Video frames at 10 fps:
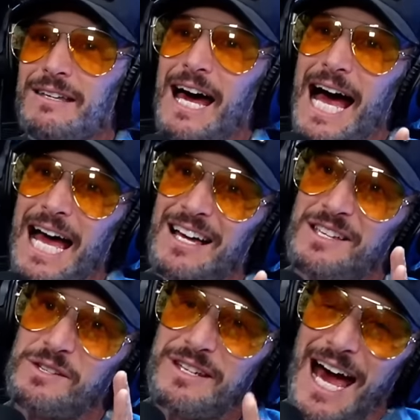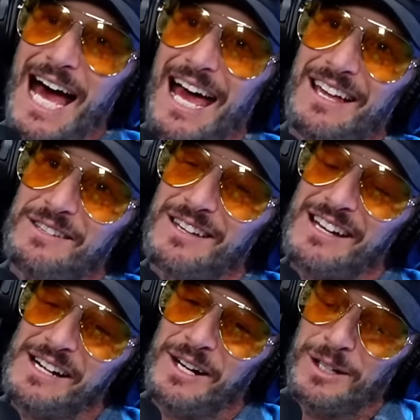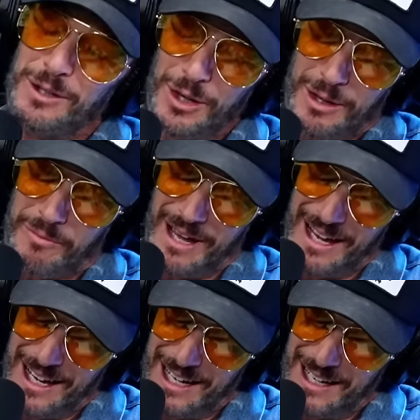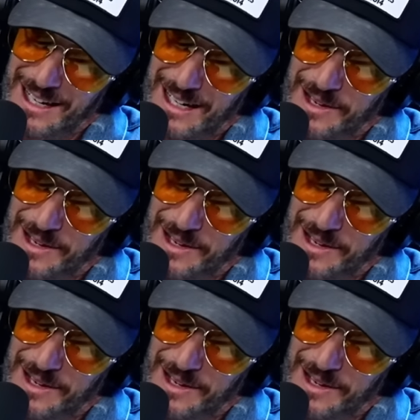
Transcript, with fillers: guys, guys. Look, man,